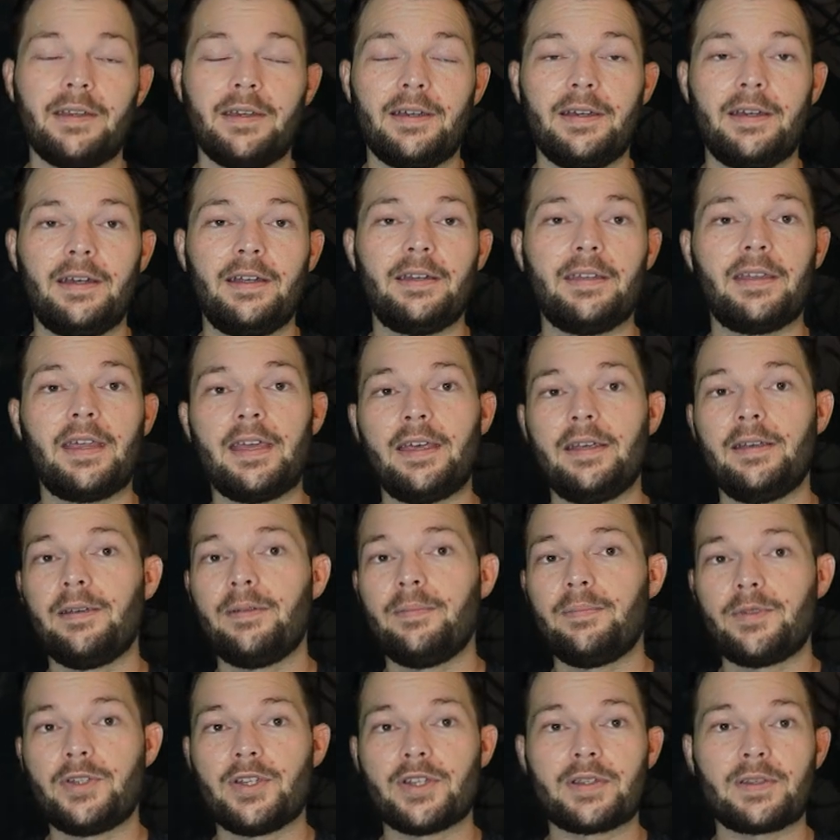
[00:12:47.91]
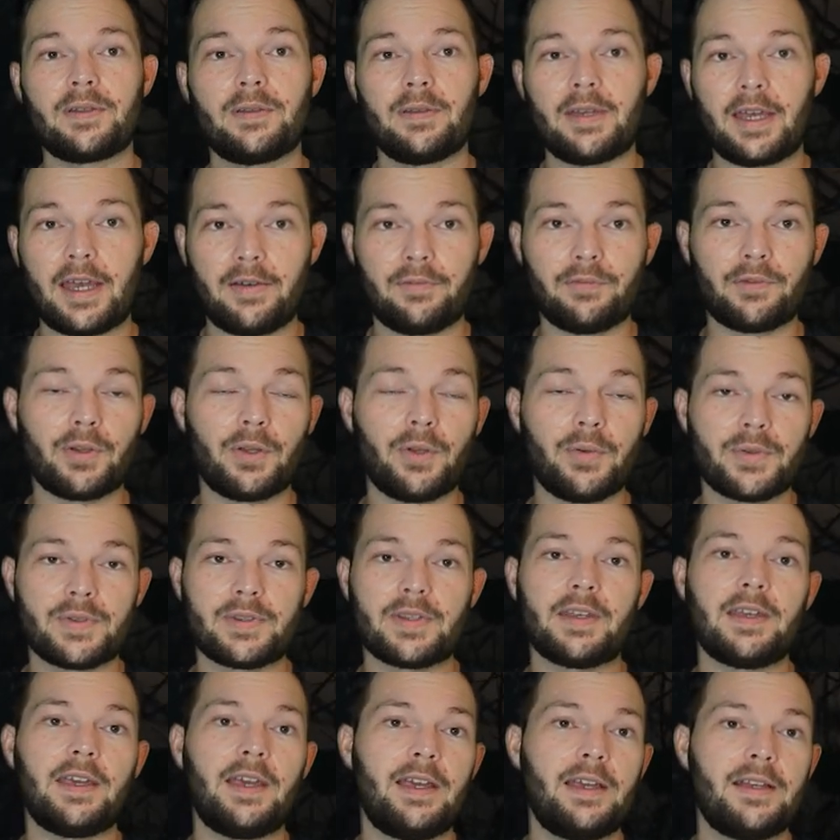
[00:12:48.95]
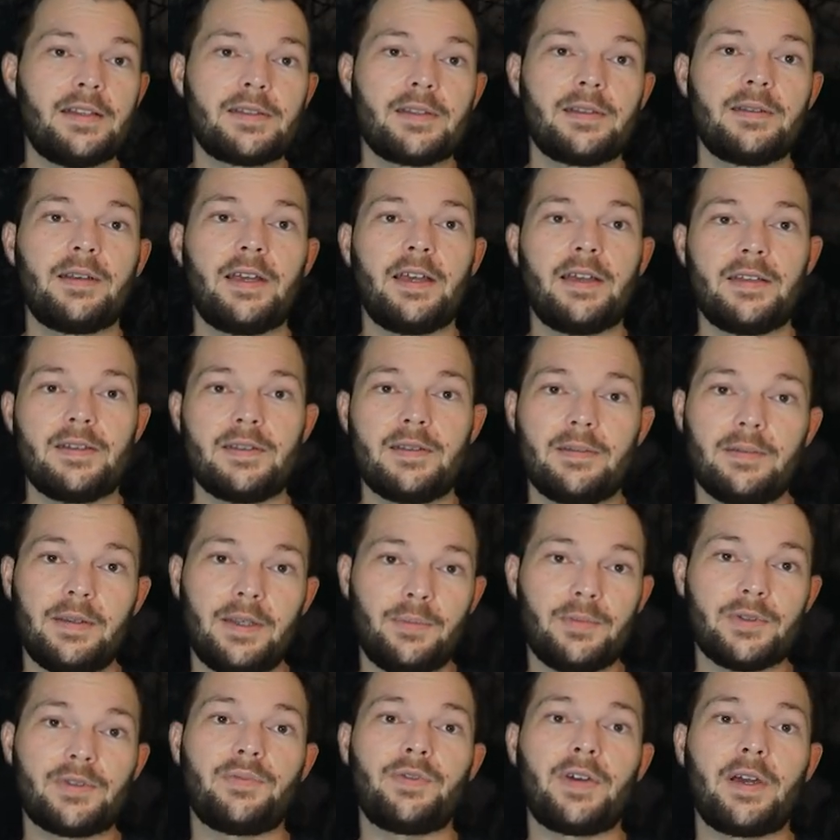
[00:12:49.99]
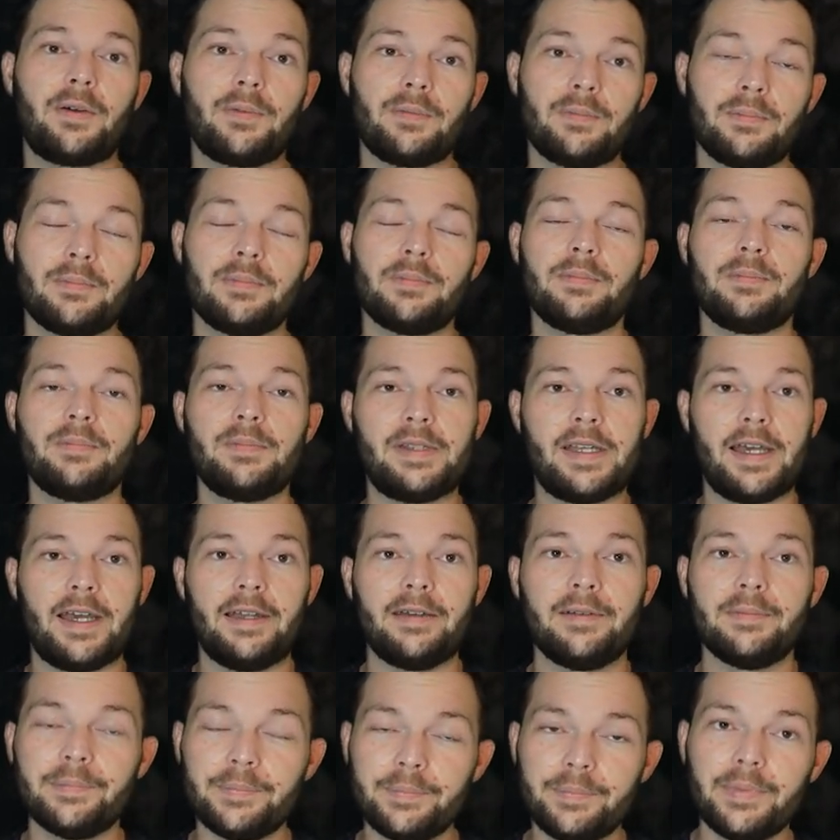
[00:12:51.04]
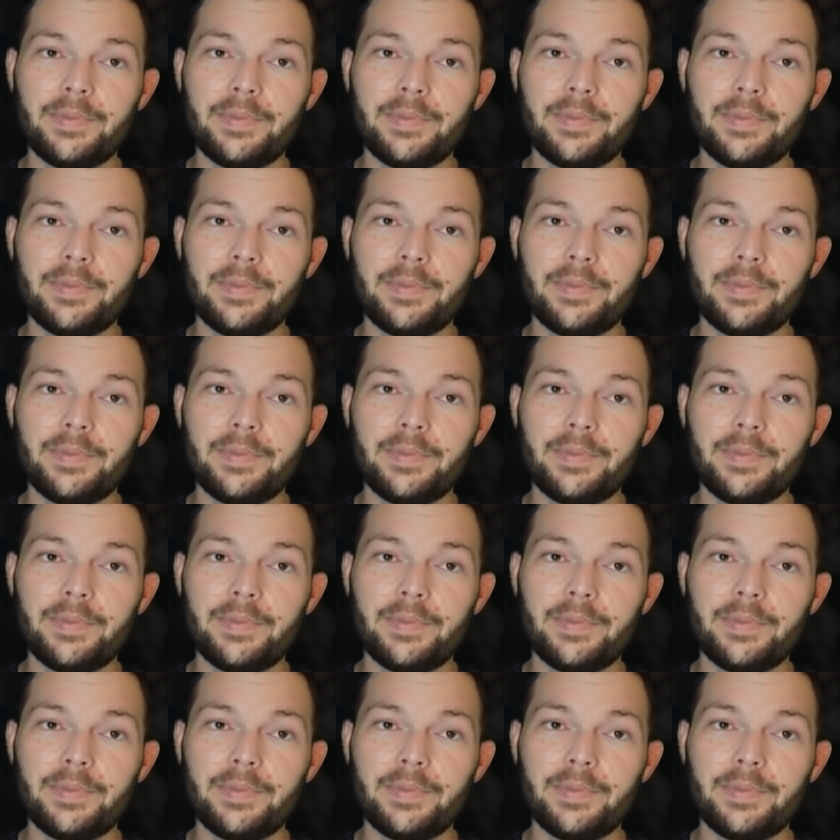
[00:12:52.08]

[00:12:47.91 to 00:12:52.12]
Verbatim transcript: Uh, they just have closed the case as he was found dead.